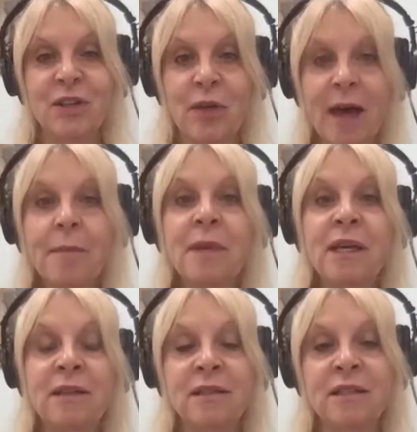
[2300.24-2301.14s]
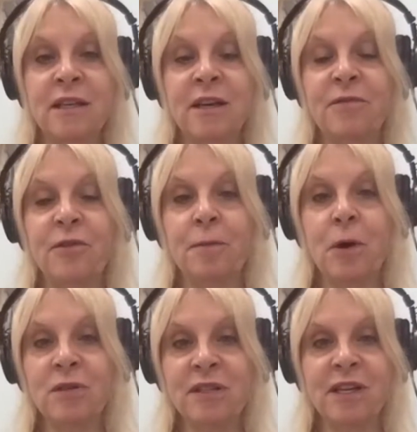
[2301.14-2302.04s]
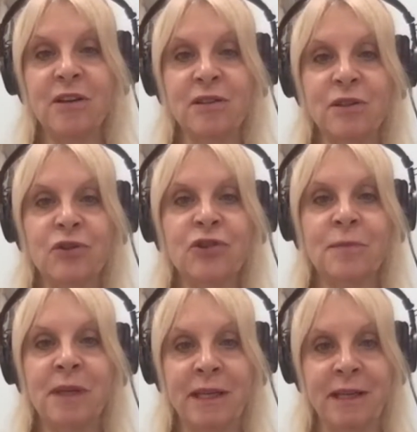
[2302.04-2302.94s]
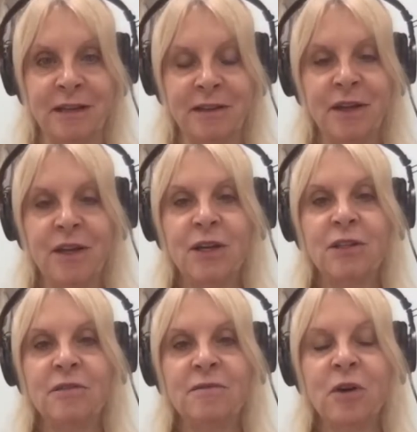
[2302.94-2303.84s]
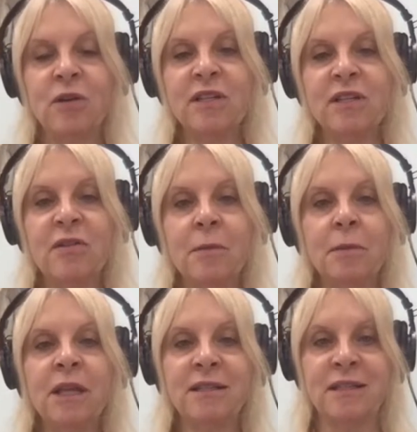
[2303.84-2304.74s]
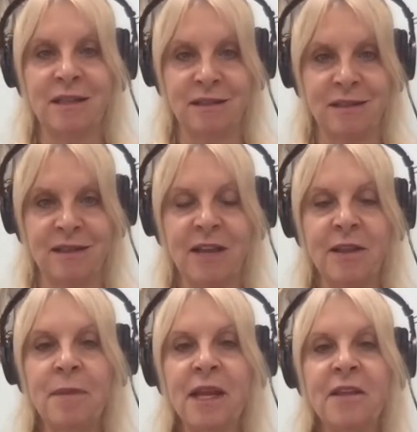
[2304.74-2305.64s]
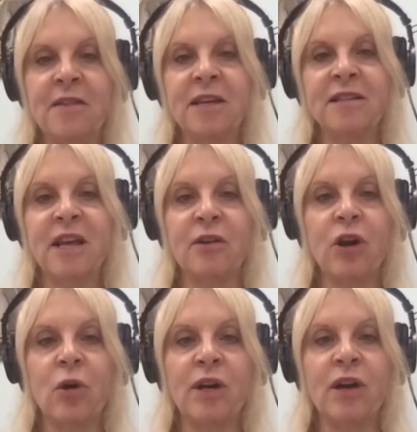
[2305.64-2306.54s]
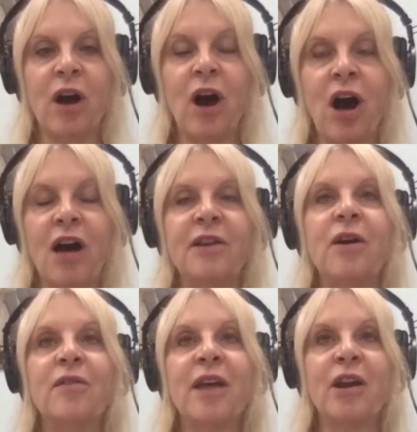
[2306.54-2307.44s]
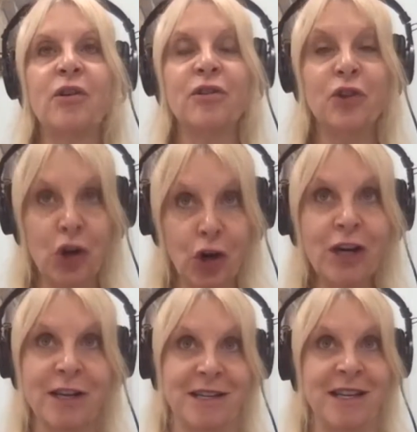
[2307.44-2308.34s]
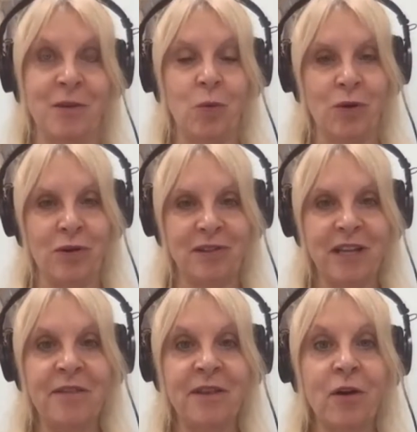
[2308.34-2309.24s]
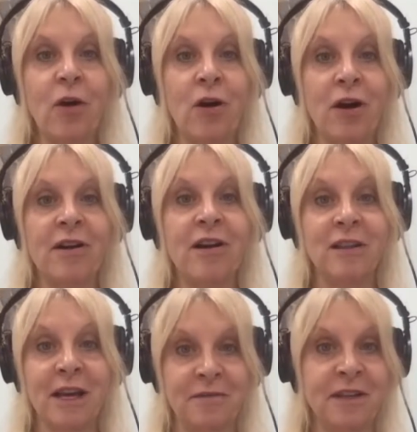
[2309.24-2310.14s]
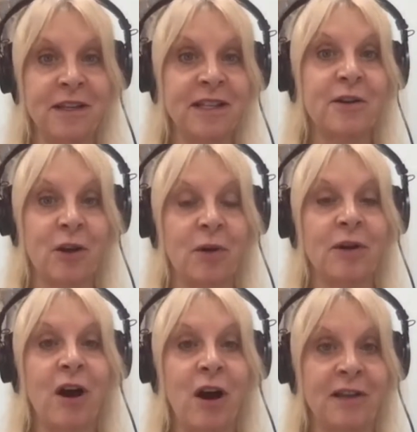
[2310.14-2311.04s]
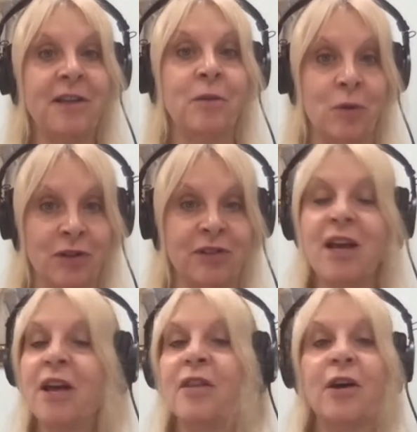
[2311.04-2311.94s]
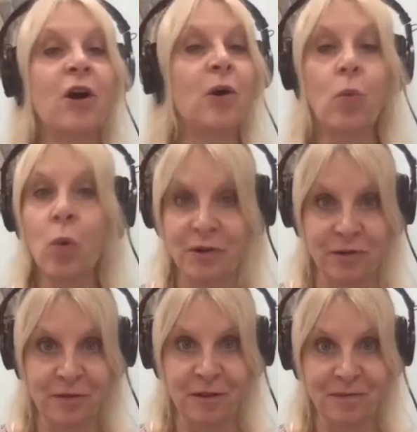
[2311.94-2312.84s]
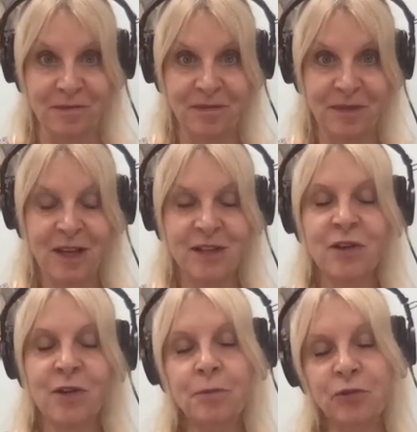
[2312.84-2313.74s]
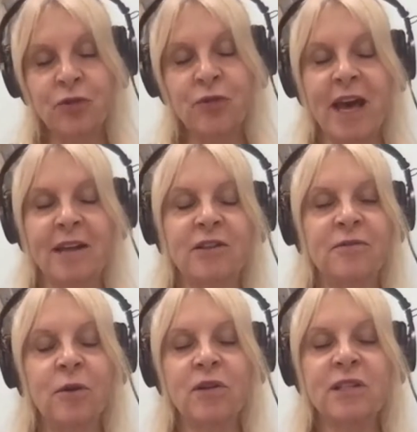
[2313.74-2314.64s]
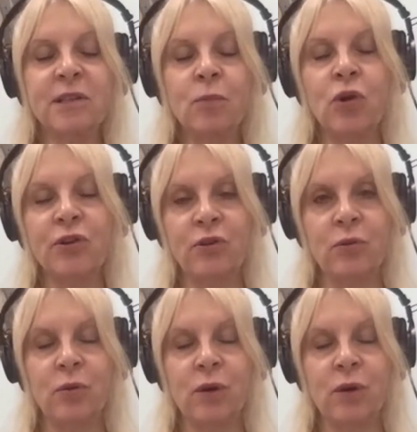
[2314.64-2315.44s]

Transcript: that means if you're posting on social media, to focus on the blessings and the many things that are going on that are good in the world. And there are a lot of things that are going on in the world that are wonderful. So to do that, to focus, the more you